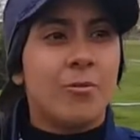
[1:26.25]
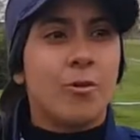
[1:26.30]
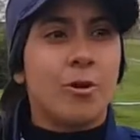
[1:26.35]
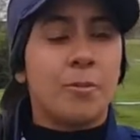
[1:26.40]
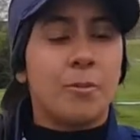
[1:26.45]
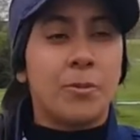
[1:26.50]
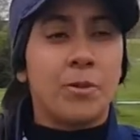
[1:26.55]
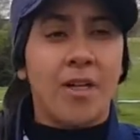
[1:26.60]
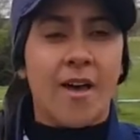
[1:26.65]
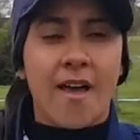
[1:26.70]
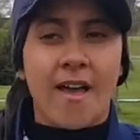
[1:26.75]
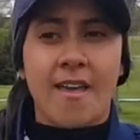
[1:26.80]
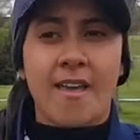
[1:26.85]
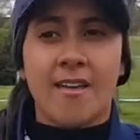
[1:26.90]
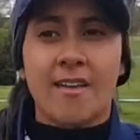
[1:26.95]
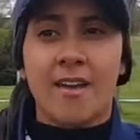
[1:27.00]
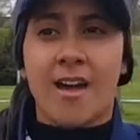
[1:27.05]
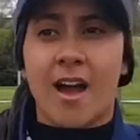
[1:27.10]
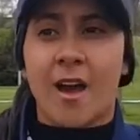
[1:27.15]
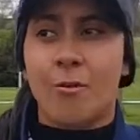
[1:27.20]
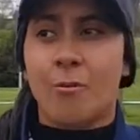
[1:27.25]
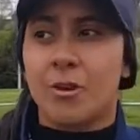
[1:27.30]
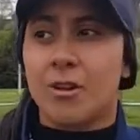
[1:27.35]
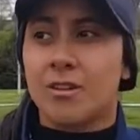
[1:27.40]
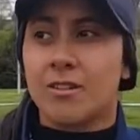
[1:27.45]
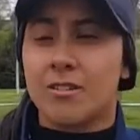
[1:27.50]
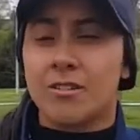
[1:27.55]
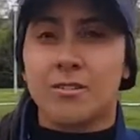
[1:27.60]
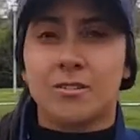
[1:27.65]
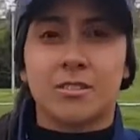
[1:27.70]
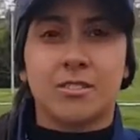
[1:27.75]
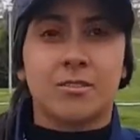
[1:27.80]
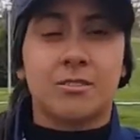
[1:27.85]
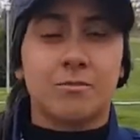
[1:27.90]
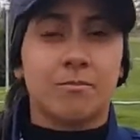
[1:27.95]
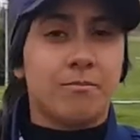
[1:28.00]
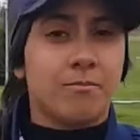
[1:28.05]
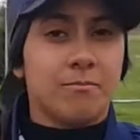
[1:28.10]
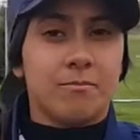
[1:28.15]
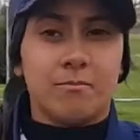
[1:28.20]
We're playing how we're
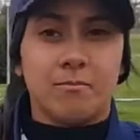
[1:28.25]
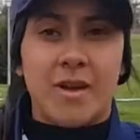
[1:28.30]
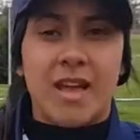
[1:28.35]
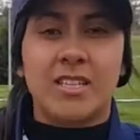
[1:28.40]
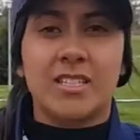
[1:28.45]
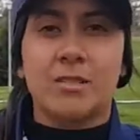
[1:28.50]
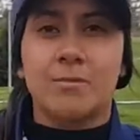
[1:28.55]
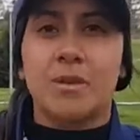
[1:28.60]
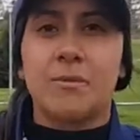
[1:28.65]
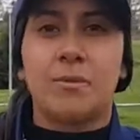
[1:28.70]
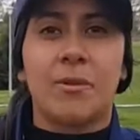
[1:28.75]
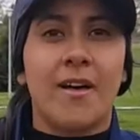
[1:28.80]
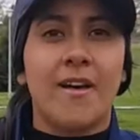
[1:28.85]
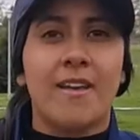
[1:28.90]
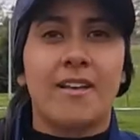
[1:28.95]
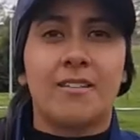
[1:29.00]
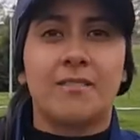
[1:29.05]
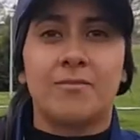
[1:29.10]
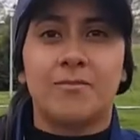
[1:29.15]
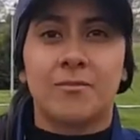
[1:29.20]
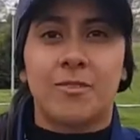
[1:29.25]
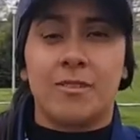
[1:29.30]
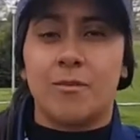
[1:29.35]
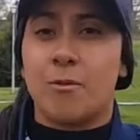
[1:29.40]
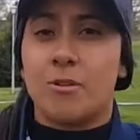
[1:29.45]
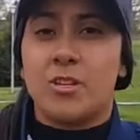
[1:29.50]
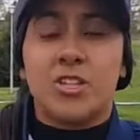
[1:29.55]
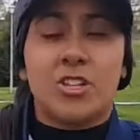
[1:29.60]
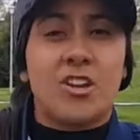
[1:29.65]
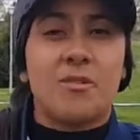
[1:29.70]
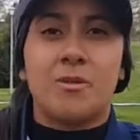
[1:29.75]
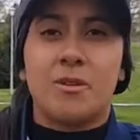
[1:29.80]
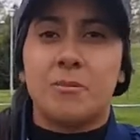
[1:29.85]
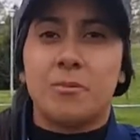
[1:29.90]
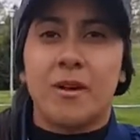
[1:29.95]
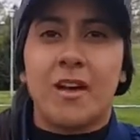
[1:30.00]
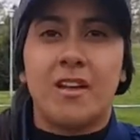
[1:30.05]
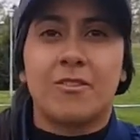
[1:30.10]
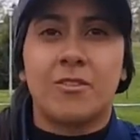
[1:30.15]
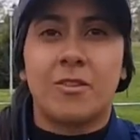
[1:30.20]
meant to be playing. We should have been
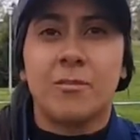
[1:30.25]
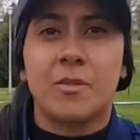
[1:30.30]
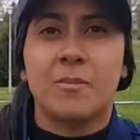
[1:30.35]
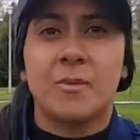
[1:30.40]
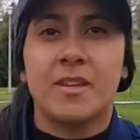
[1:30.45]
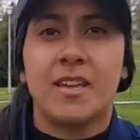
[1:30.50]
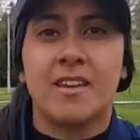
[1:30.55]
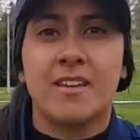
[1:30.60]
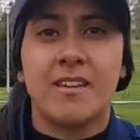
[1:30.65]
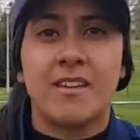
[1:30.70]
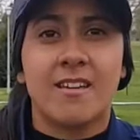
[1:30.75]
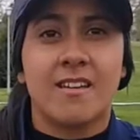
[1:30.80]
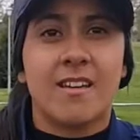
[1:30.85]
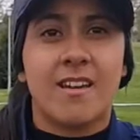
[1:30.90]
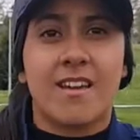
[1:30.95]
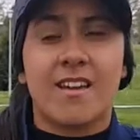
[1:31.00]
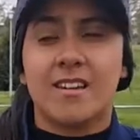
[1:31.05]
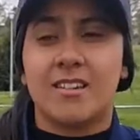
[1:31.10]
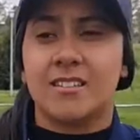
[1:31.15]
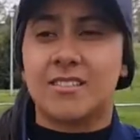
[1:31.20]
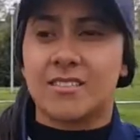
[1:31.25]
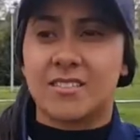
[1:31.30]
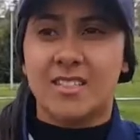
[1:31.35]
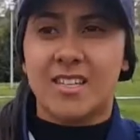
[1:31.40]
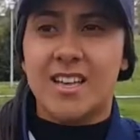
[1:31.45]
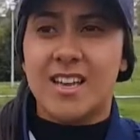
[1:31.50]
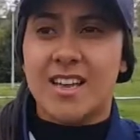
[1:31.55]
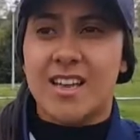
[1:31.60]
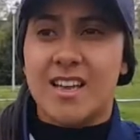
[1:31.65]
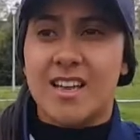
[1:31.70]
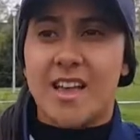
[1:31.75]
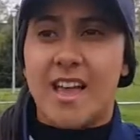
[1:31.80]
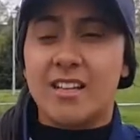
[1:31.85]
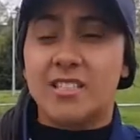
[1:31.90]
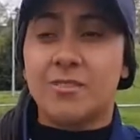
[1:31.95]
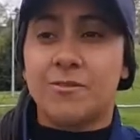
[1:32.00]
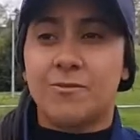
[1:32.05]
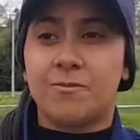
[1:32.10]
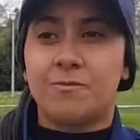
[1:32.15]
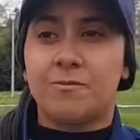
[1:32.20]
playing from the beginning. And
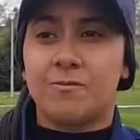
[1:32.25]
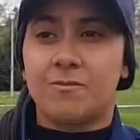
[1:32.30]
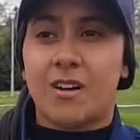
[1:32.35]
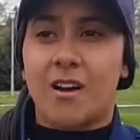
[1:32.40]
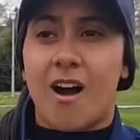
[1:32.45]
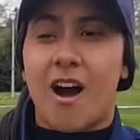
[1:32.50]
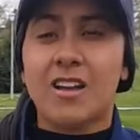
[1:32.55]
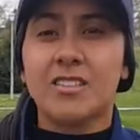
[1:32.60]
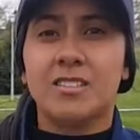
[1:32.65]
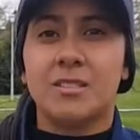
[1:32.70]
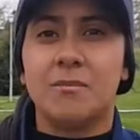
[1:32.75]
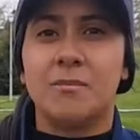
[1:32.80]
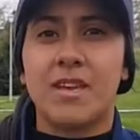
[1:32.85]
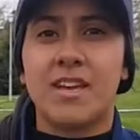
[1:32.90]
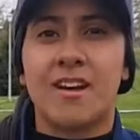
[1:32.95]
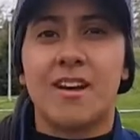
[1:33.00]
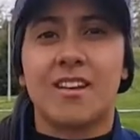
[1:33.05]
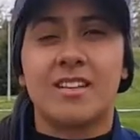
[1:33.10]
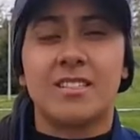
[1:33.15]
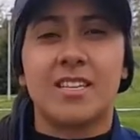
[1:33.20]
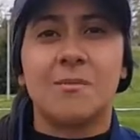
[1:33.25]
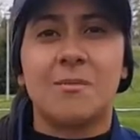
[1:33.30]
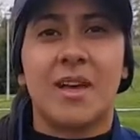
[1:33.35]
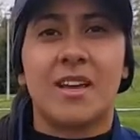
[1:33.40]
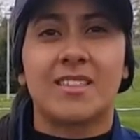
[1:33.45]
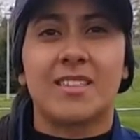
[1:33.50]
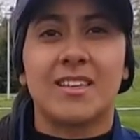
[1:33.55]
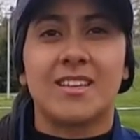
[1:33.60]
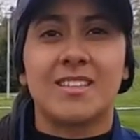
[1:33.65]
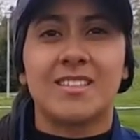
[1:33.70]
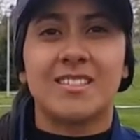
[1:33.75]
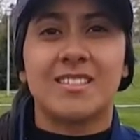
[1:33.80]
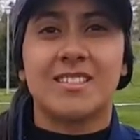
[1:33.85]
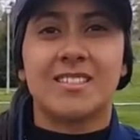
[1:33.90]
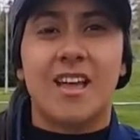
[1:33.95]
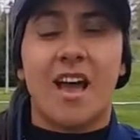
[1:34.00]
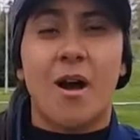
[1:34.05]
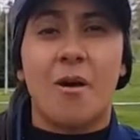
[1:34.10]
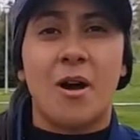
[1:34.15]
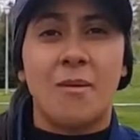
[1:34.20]
it's awesome being on a team like this,
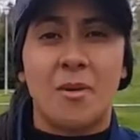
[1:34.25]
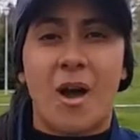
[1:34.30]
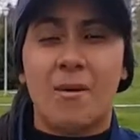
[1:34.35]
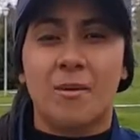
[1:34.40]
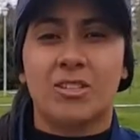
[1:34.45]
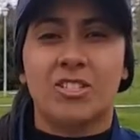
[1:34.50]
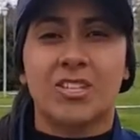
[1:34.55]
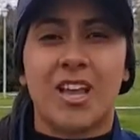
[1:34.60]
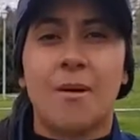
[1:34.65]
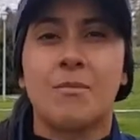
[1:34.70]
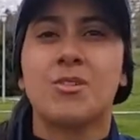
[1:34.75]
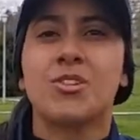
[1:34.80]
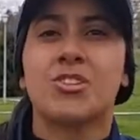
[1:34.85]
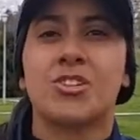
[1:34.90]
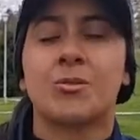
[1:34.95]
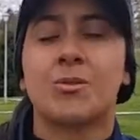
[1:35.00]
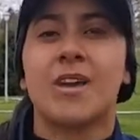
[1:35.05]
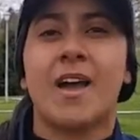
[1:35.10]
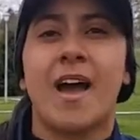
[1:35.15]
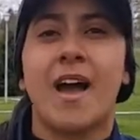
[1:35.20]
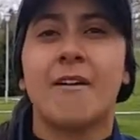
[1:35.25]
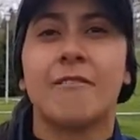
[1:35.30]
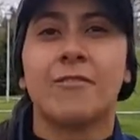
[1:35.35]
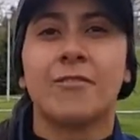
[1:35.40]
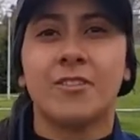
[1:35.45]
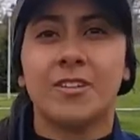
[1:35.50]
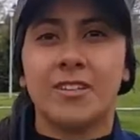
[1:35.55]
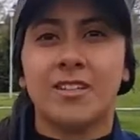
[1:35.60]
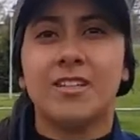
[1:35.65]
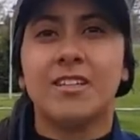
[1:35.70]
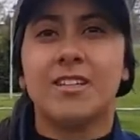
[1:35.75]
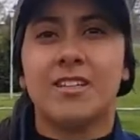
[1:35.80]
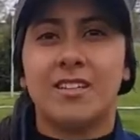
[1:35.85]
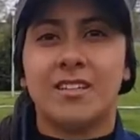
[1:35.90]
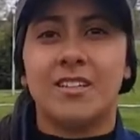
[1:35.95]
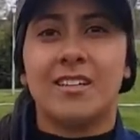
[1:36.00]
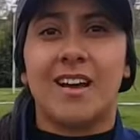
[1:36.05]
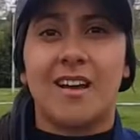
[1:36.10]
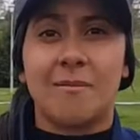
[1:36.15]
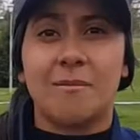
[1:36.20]
how much chemistry we have.
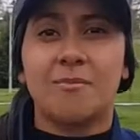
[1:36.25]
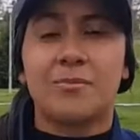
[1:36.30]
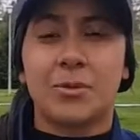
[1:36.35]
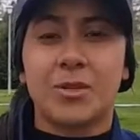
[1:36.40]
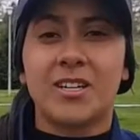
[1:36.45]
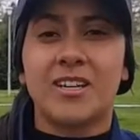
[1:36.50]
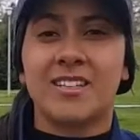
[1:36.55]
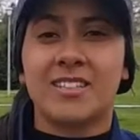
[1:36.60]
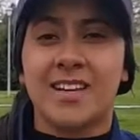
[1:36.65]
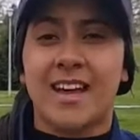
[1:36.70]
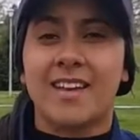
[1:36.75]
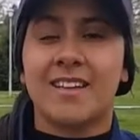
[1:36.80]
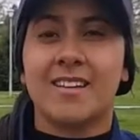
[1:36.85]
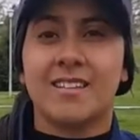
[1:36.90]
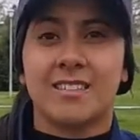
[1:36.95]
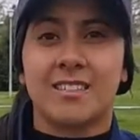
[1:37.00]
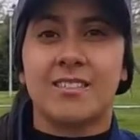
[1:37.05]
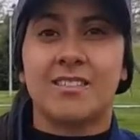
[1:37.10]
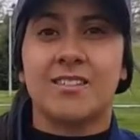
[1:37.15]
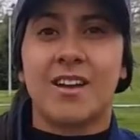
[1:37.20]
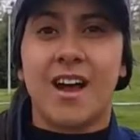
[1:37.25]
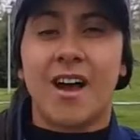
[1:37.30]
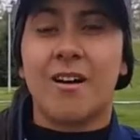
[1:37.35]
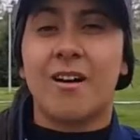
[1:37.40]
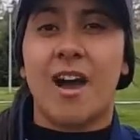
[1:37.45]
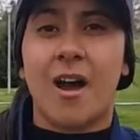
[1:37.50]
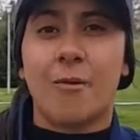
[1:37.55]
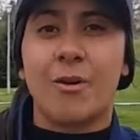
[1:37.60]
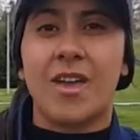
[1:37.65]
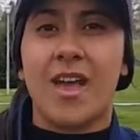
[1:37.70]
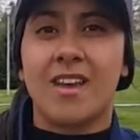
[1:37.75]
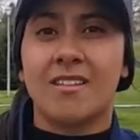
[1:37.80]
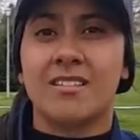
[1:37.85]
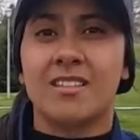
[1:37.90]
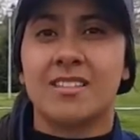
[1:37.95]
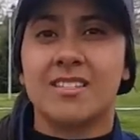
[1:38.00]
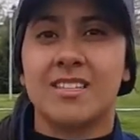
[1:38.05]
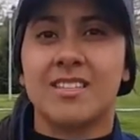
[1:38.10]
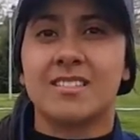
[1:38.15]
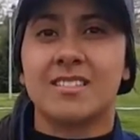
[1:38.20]
I'm pretty excited to how we end
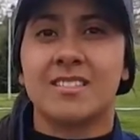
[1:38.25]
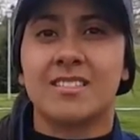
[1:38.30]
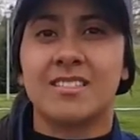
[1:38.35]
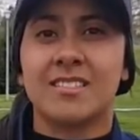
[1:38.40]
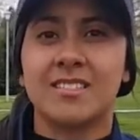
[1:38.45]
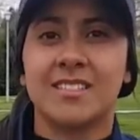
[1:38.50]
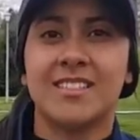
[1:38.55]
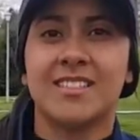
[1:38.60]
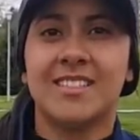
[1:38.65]
the season.